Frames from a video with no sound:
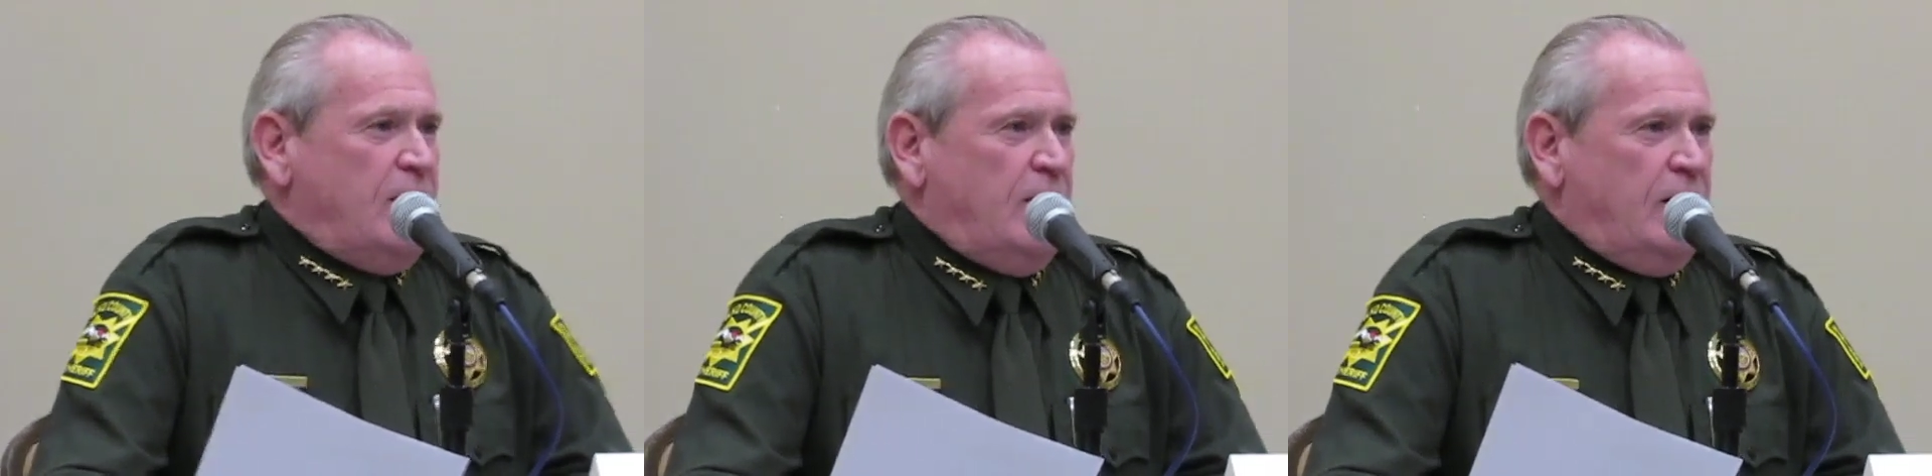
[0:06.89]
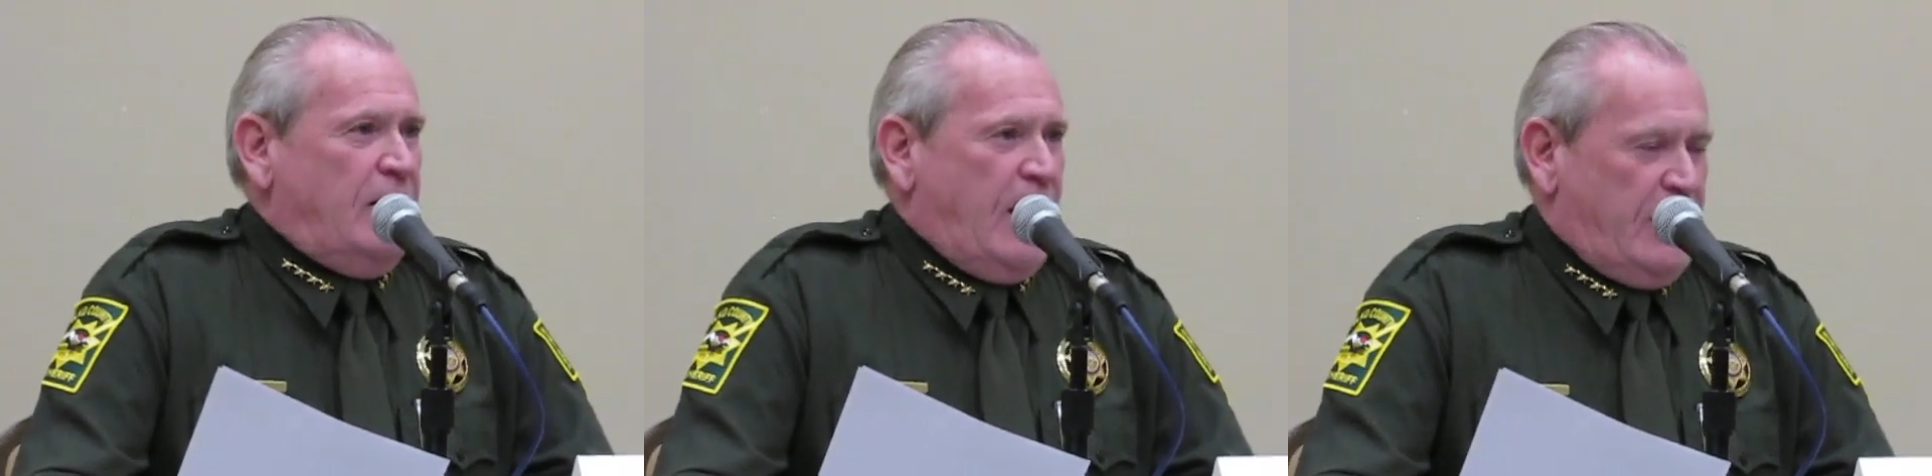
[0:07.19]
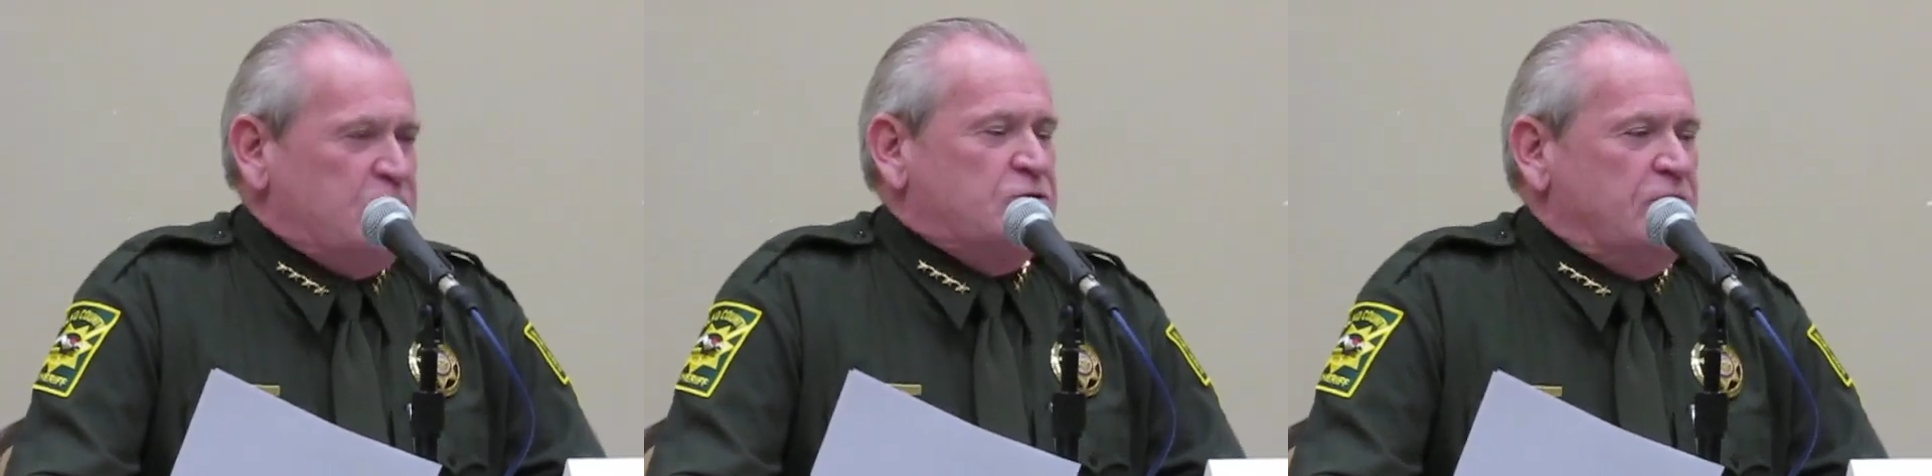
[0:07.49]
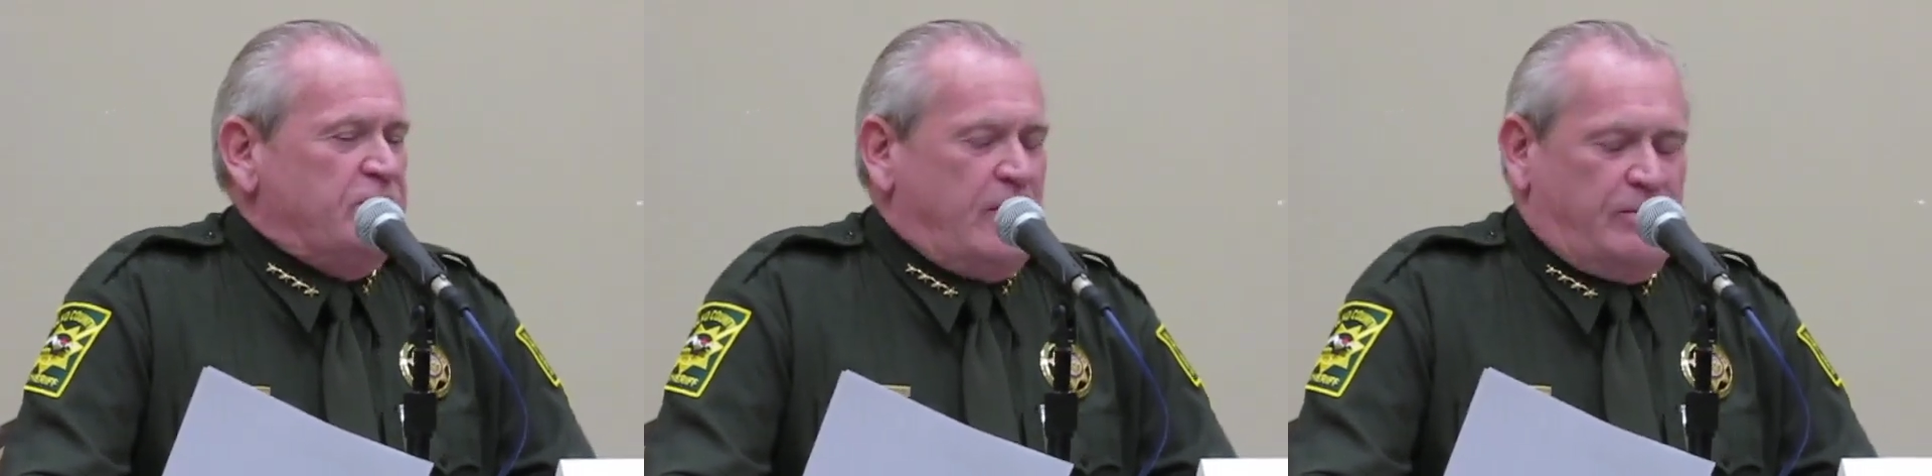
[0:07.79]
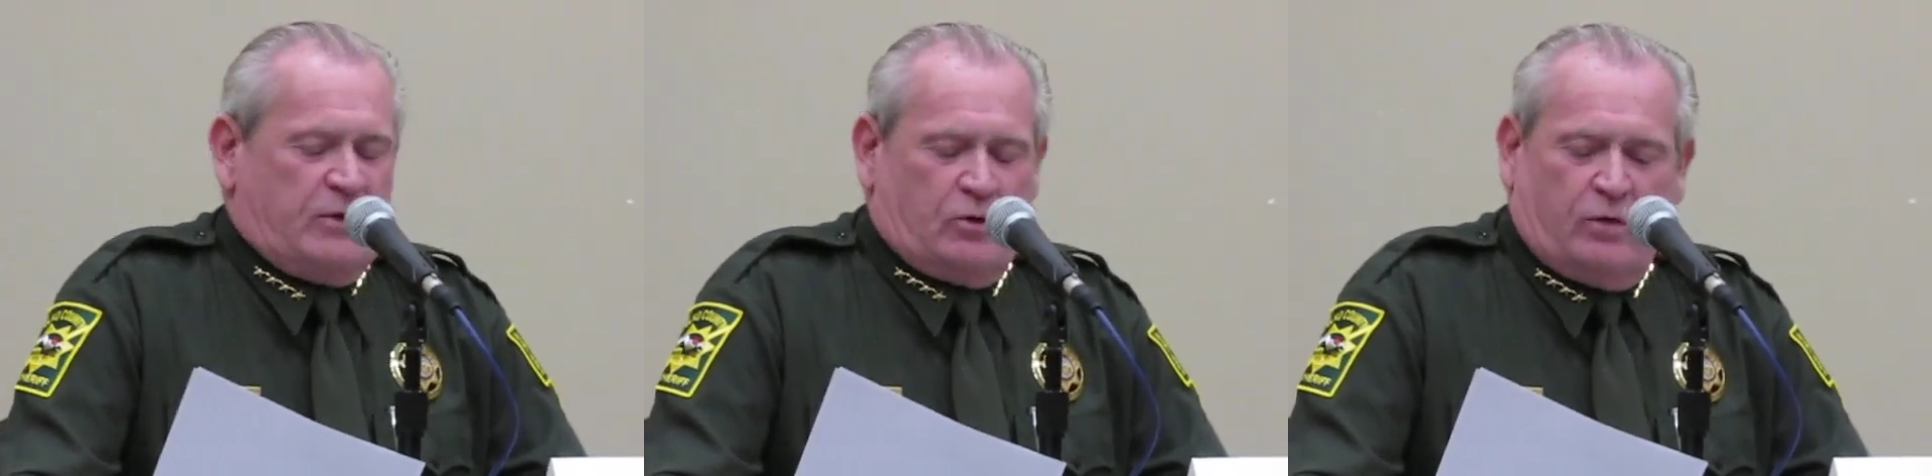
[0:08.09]
I served
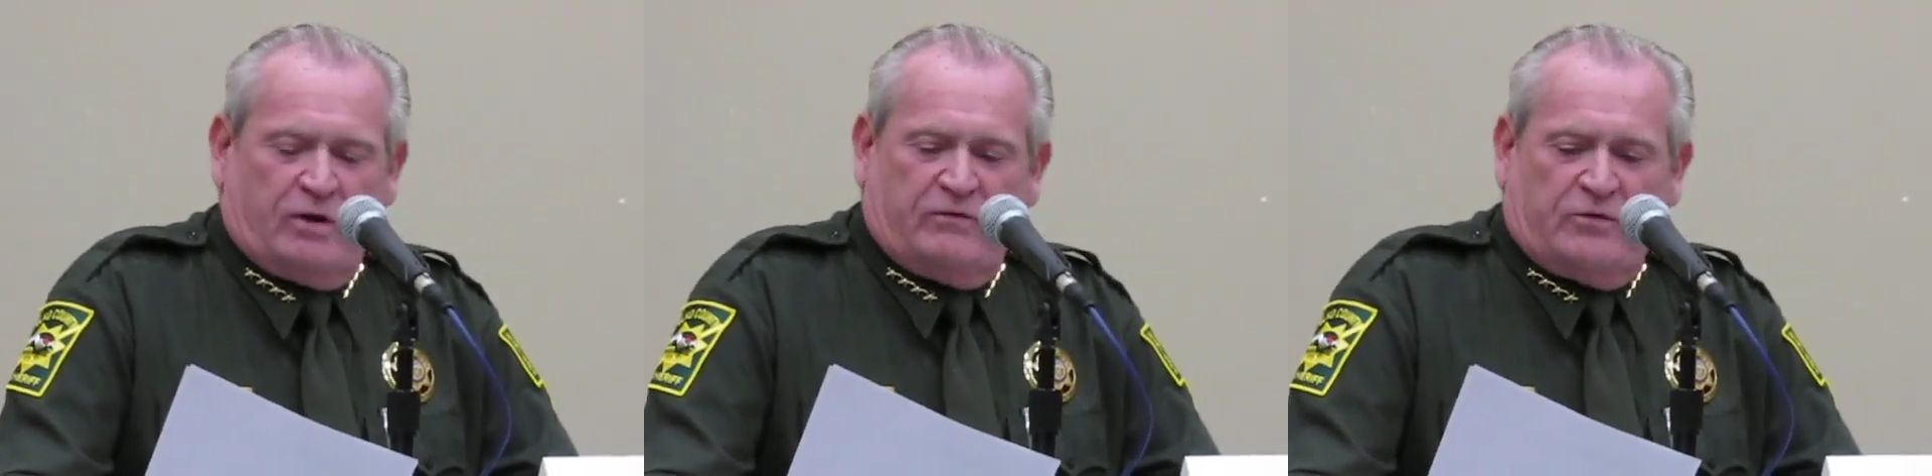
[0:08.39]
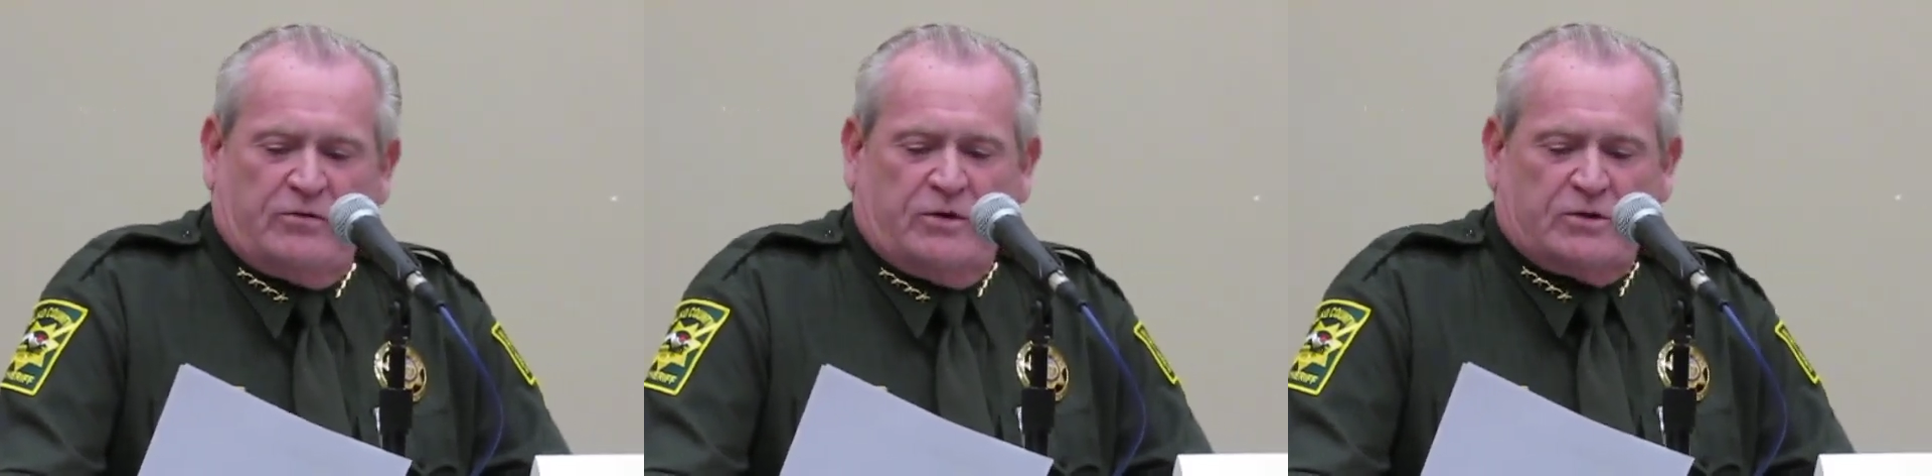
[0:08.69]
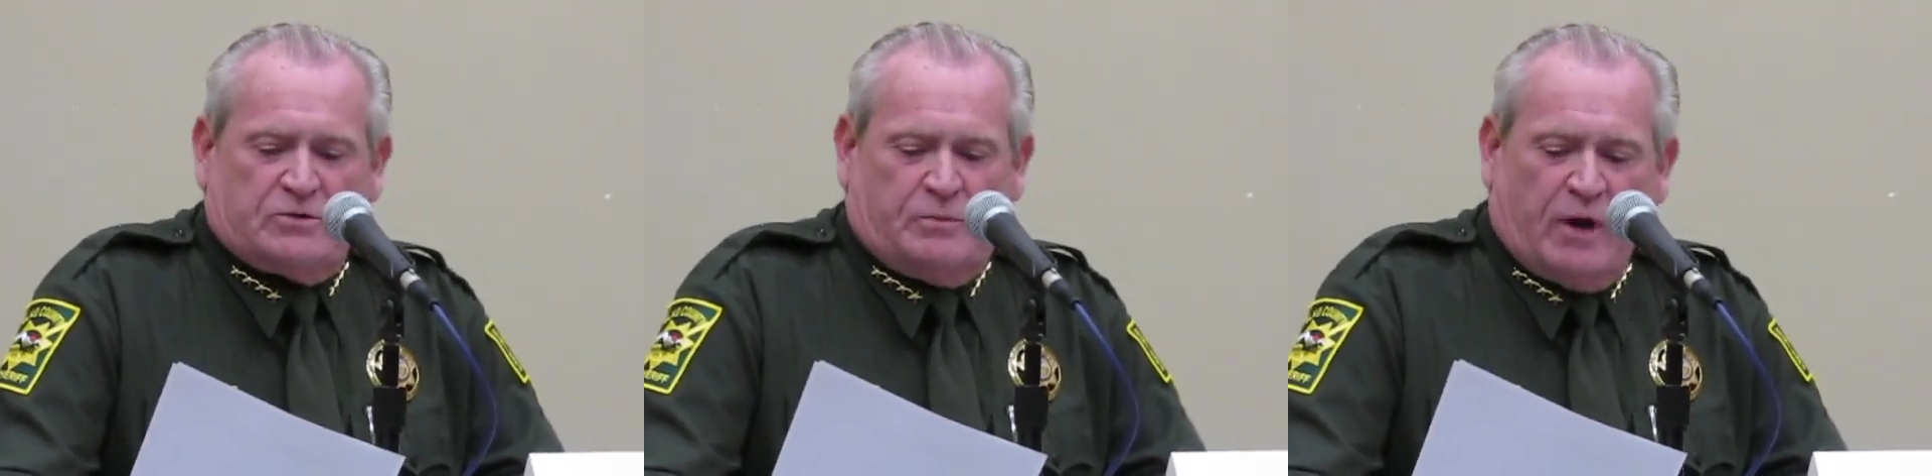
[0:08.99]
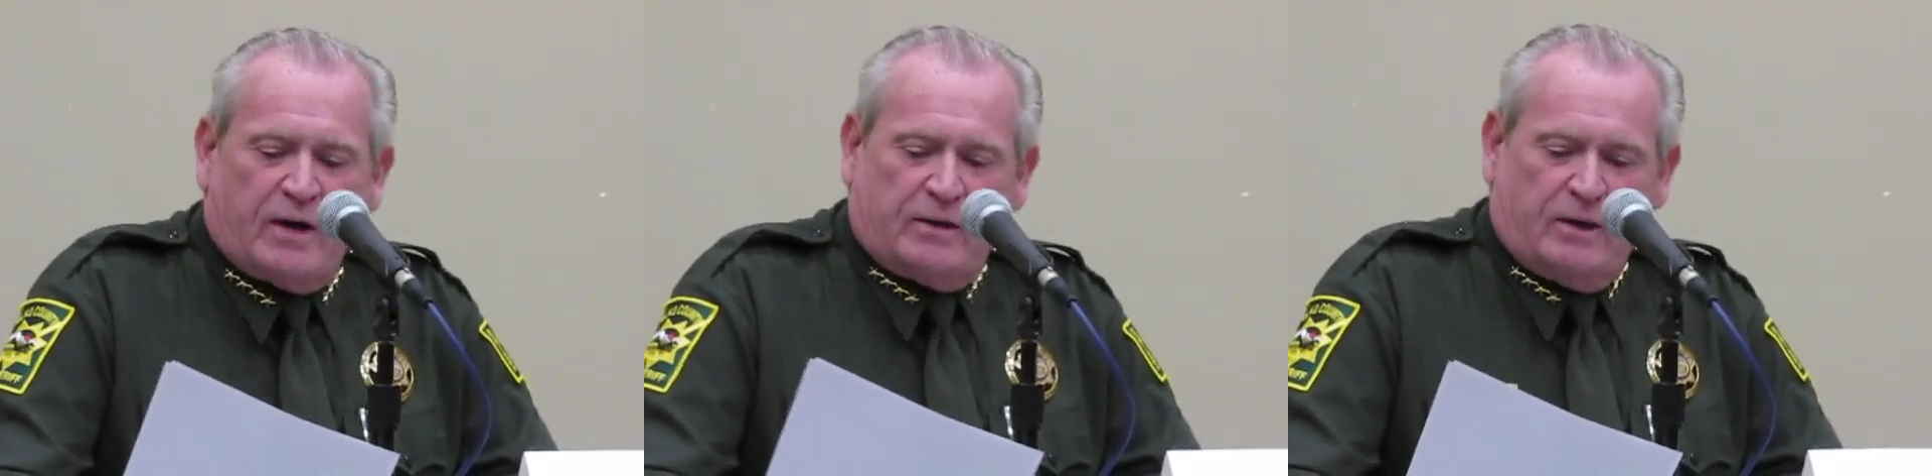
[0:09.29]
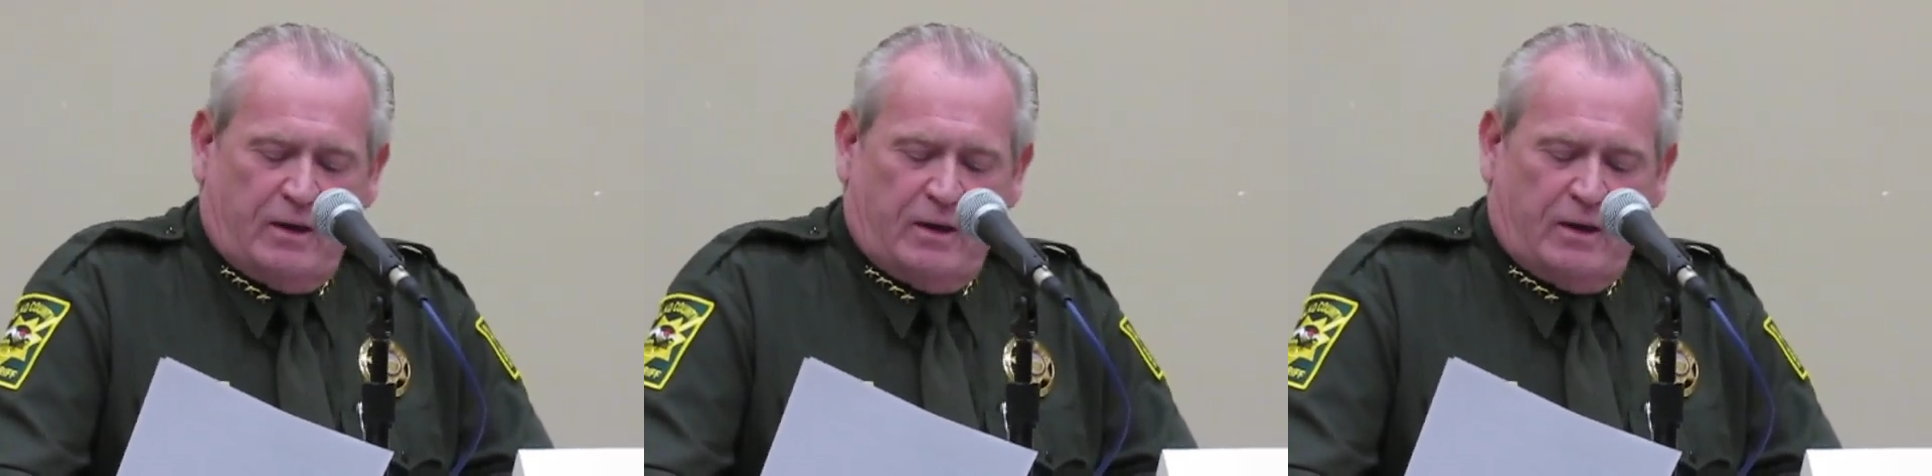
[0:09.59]
up there quite a few years, but